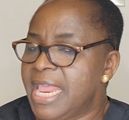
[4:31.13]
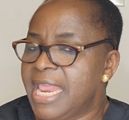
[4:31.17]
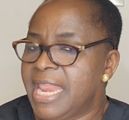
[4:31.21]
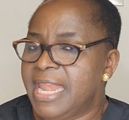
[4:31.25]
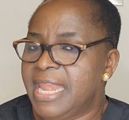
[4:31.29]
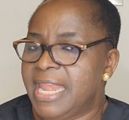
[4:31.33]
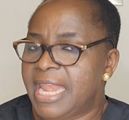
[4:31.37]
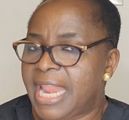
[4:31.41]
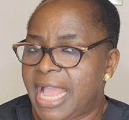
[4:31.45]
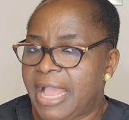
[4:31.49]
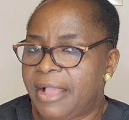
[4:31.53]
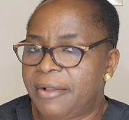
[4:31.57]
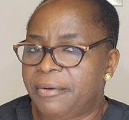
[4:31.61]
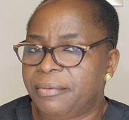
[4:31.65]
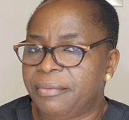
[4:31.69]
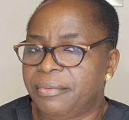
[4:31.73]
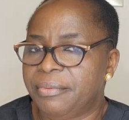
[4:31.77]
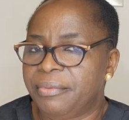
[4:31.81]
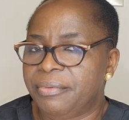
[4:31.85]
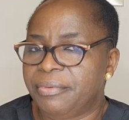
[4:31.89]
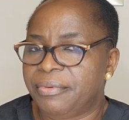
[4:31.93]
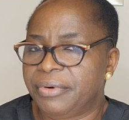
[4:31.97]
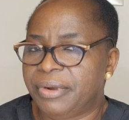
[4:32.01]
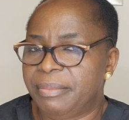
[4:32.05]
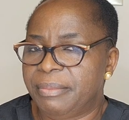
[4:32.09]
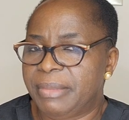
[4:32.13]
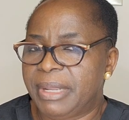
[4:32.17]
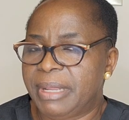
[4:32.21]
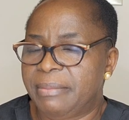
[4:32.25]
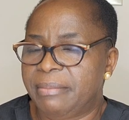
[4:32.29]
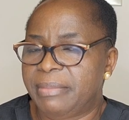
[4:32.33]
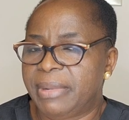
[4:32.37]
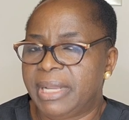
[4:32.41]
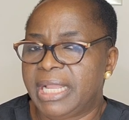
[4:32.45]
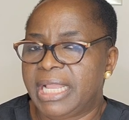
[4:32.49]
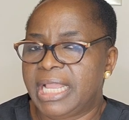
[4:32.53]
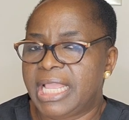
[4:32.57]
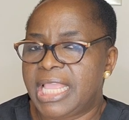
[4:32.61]
Now
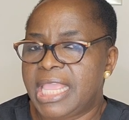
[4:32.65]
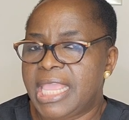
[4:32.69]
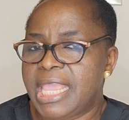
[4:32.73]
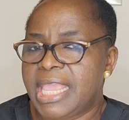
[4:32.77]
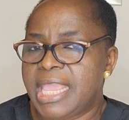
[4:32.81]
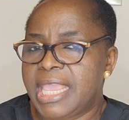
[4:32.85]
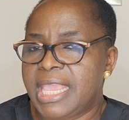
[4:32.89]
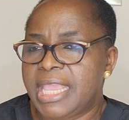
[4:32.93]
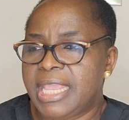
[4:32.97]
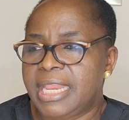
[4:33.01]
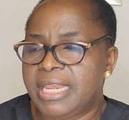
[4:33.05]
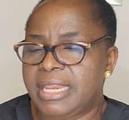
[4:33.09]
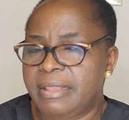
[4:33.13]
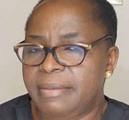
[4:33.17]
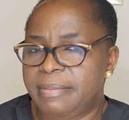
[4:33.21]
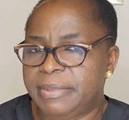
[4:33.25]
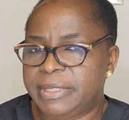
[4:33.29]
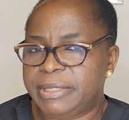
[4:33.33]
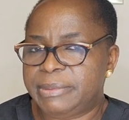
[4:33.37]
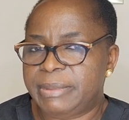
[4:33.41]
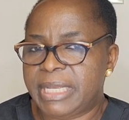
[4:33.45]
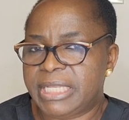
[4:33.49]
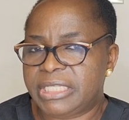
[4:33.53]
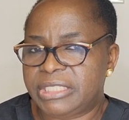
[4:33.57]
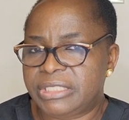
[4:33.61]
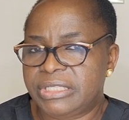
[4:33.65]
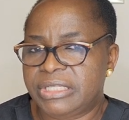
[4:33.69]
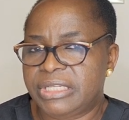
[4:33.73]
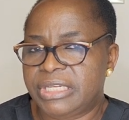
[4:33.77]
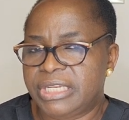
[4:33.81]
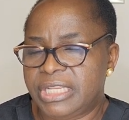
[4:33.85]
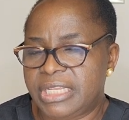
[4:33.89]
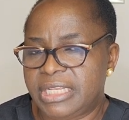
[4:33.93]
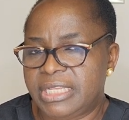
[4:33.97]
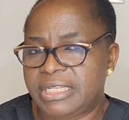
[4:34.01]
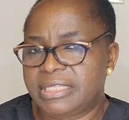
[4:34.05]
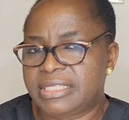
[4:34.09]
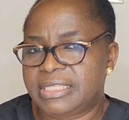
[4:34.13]
remember, this person
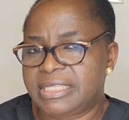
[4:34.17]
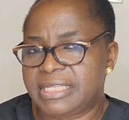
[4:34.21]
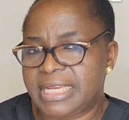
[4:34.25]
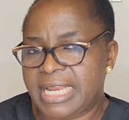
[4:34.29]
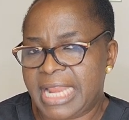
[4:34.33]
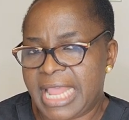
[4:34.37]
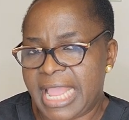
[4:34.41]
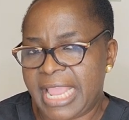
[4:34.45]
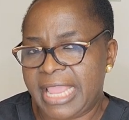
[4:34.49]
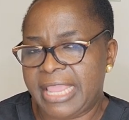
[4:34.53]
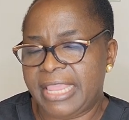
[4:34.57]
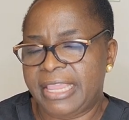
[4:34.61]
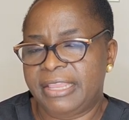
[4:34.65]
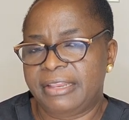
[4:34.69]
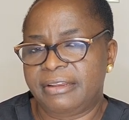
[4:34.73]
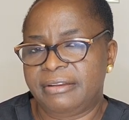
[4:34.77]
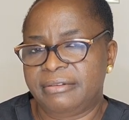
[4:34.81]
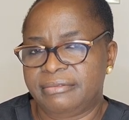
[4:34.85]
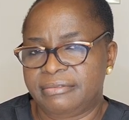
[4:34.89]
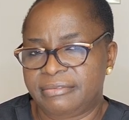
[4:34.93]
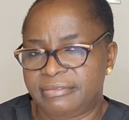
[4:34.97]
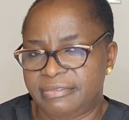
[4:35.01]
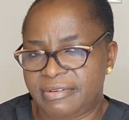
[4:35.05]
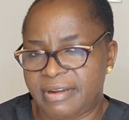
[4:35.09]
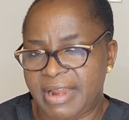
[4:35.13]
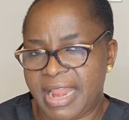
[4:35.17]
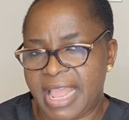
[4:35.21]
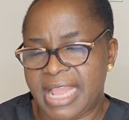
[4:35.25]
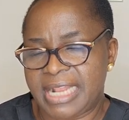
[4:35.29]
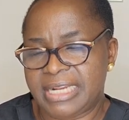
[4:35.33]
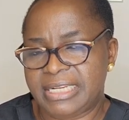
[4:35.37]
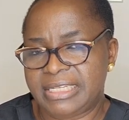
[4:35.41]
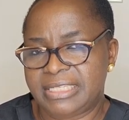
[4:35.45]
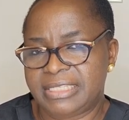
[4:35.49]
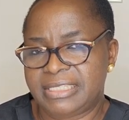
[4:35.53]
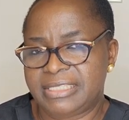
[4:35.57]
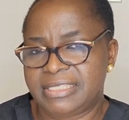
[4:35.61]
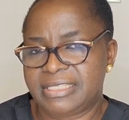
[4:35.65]
is lying
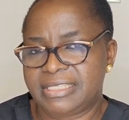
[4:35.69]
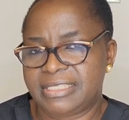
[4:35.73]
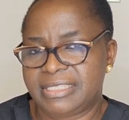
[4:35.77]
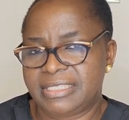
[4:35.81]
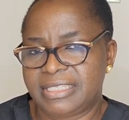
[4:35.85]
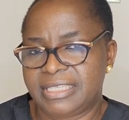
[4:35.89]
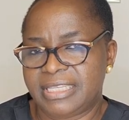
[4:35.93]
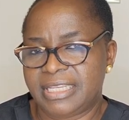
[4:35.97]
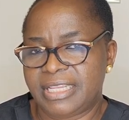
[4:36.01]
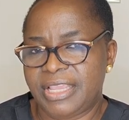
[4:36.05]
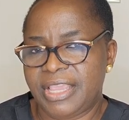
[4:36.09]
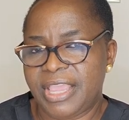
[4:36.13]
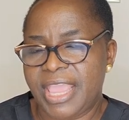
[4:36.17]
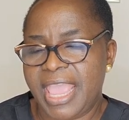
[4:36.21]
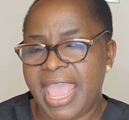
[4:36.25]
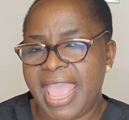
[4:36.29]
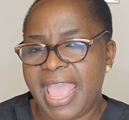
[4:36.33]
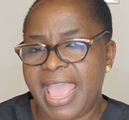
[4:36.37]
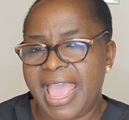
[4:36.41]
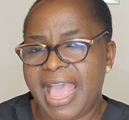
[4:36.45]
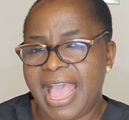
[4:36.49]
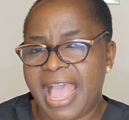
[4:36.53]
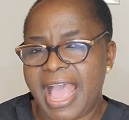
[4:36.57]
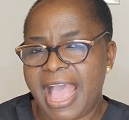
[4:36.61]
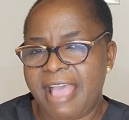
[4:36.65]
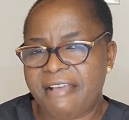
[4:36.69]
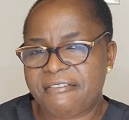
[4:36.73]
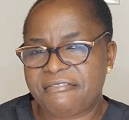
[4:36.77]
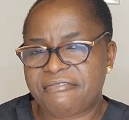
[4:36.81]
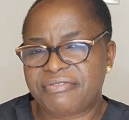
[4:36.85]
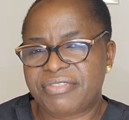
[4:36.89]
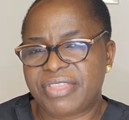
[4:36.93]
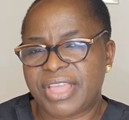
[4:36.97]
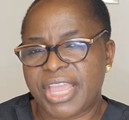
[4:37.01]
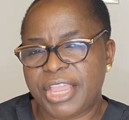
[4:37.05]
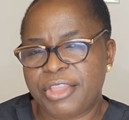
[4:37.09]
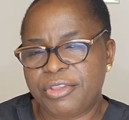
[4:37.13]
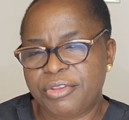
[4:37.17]
flat.
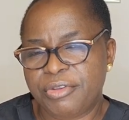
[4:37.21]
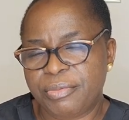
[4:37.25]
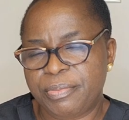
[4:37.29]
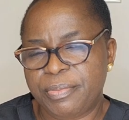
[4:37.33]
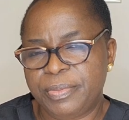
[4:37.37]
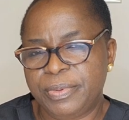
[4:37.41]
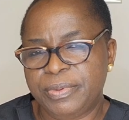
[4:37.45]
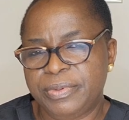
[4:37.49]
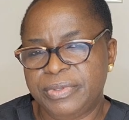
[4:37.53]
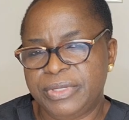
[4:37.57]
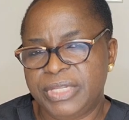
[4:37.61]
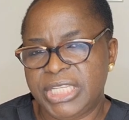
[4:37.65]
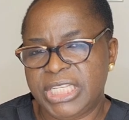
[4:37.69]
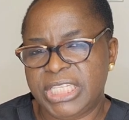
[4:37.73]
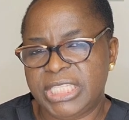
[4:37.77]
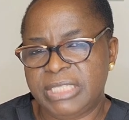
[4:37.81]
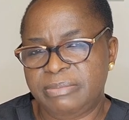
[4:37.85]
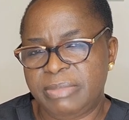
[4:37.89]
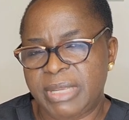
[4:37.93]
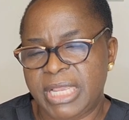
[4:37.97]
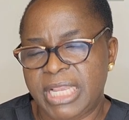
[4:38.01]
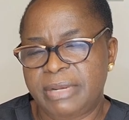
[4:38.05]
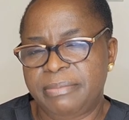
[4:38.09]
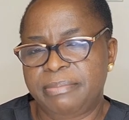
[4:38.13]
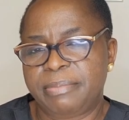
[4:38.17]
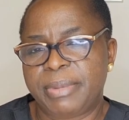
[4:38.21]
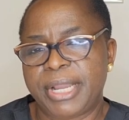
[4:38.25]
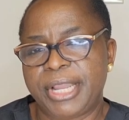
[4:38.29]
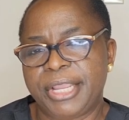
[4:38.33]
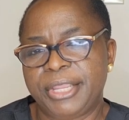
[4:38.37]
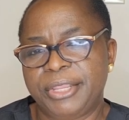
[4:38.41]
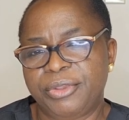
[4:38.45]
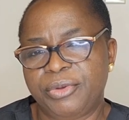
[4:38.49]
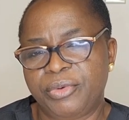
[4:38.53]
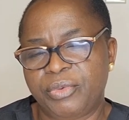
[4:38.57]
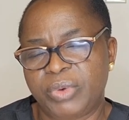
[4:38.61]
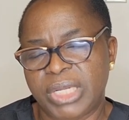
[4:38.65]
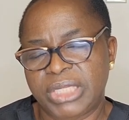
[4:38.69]
After you put this bedpan,
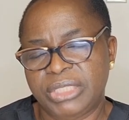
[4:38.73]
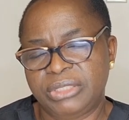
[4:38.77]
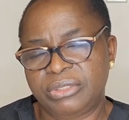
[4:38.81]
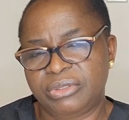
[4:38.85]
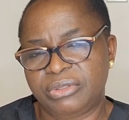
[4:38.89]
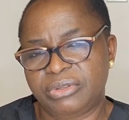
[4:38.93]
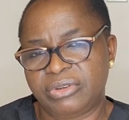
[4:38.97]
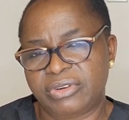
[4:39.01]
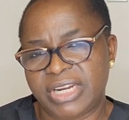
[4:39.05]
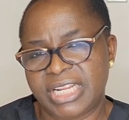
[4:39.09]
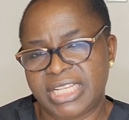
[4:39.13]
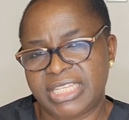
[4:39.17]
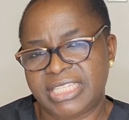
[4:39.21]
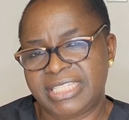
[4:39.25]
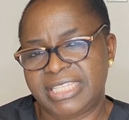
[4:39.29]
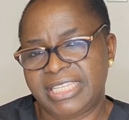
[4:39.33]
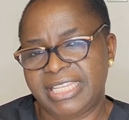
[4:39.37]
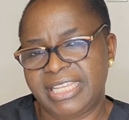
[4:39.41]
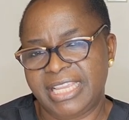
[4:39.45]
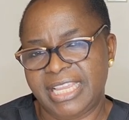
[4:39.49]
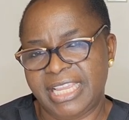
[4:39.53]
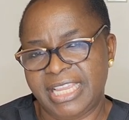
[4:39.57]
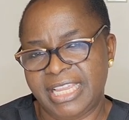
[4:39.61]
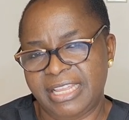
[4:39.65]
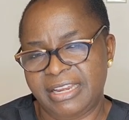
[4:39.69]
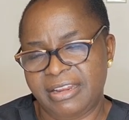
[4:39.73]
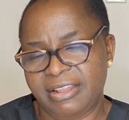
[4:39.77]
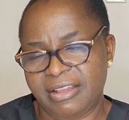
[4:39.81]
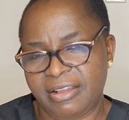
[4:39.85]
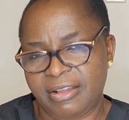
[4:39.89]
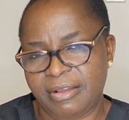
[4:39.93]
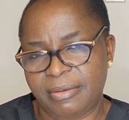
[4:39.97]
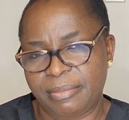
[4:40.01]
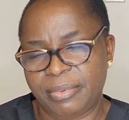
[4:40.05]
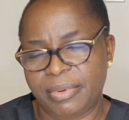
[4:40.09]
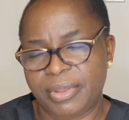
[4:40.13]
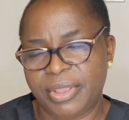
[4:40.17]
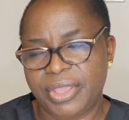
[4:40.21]
you want to raise the head
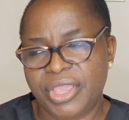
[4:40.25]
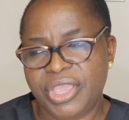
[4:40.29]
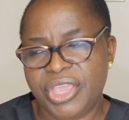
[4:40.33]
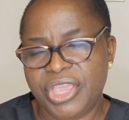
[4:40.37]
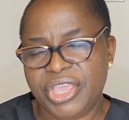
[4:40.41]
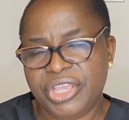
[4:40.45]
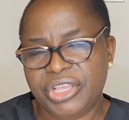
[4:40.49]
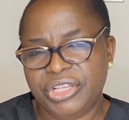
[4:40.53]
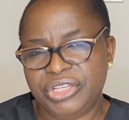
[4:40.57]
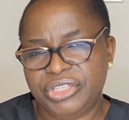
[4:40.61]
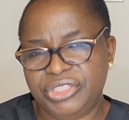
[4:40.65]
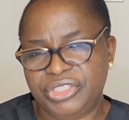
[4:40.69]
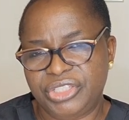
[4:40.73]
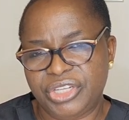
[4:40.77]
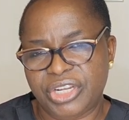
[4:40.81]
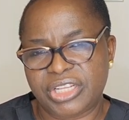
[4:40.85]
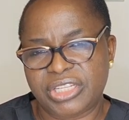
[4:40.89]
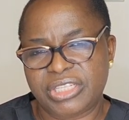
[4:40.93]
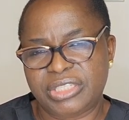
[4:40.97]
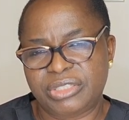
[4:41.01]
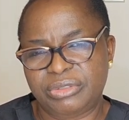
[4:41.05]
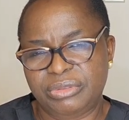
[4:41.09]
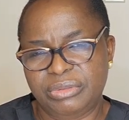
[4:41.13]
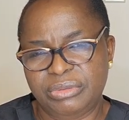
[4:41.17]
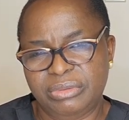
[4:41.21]
up, just